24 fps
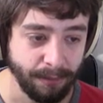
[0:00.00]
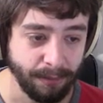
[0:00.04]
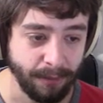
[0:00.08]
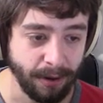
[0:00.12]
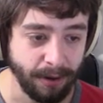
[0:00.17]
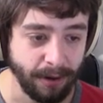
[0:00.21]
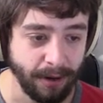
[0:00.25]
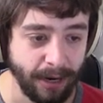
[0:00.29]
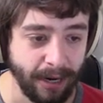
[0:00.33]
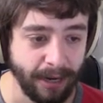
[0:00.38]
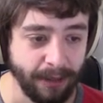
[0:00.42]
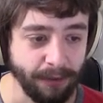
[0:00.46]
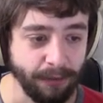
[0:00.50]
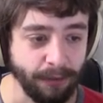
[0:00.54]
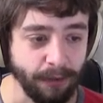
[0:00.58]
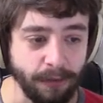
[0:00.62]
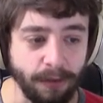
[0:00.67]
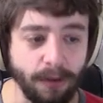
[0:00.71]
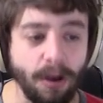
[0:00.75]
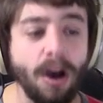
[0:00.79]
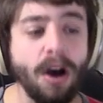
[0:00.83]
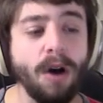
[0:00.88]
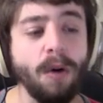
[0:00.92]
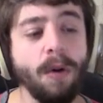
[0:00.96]
All right. This
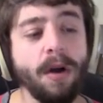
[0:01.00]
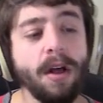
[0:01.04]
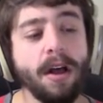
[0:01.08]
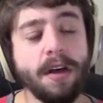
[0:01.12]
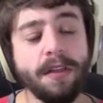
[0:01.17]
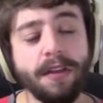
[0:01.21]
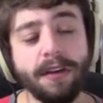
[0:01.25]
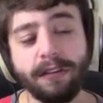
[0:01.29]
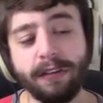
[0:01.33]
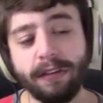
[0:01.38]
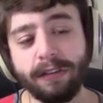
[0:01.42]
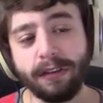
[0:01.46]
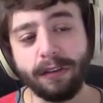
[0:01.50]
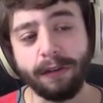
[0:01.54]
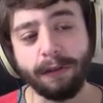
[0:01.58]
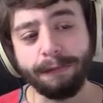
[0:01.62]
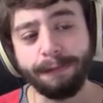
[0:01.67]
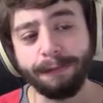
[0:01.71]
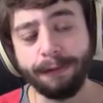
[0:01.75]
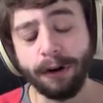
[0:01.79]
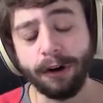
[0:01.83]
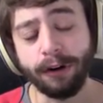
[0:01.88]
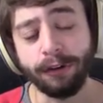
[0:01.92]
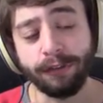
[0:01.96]
is oh, this is the
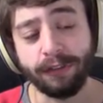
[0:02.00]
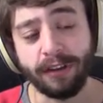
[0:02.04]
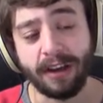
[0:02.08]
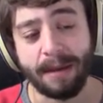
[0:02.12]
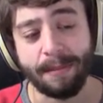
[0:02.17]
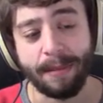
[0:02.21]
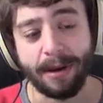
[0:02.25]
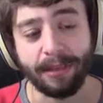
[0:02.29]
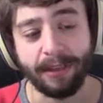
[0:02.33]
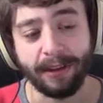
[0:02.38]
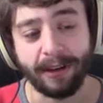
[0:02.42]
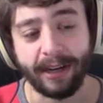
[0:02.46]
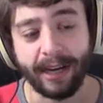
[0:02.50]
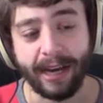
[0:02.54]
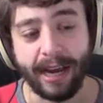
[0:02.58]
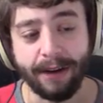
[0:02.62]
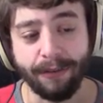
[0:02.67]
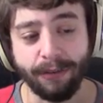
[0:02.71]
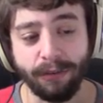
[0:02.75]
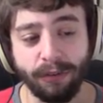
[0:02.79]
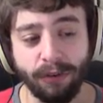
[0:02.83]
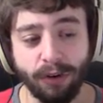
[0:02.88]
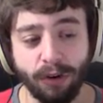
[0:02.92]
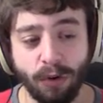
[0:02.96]
first time I think I
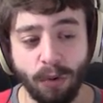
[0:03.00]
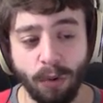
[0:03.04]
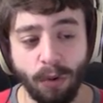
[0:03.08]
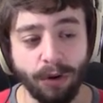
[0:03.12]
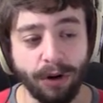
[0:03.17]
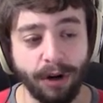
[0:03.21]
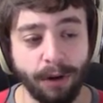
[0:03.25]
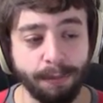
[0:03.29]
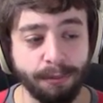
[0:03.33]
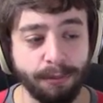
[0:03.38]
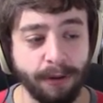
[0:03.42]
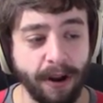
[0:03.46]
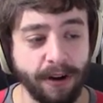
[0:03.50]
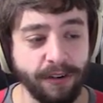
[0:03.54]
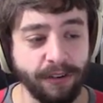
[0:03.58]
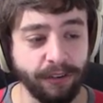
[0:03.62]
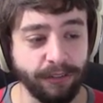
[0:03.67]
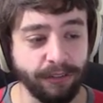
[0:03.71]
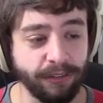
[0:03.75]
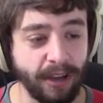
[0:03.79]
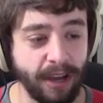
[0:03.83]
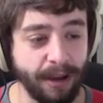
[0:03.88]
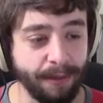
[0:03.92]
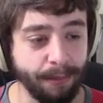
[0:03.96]
ever recorded
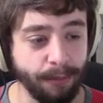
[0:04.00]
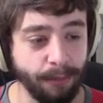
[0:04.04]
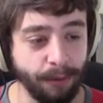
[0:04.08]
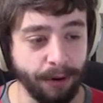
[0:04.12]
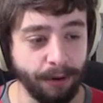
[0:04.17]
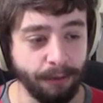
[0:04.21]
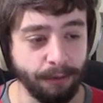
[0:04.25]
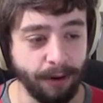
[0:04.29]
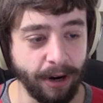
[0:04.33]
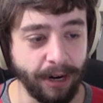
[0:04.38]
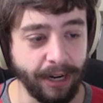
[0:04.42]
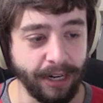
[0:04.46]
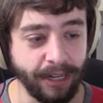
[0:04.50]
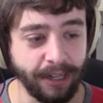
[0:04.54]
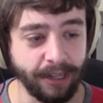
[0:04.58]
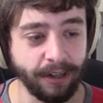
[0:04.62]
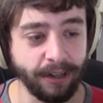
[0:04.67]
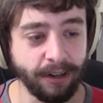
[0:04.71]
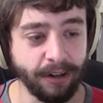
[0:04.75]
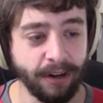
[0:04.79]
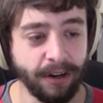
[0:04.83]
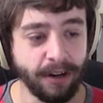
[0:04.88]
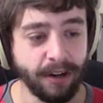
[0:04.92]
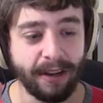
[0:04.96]
Project Zomboid right
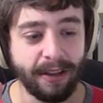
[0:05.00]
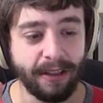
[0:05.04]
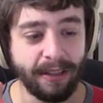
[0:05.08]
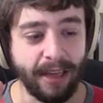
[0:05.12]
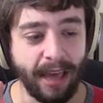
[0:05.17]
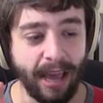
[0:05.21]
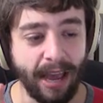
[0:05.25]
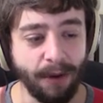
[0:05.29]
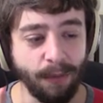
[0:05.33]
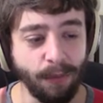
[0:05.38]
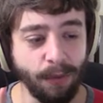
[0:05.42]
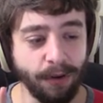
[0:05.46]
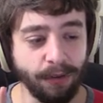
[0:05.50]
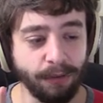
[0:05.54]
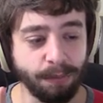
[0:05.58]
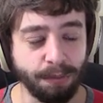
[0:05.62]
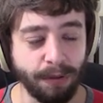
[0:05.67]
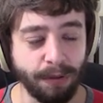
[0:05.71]
here. That was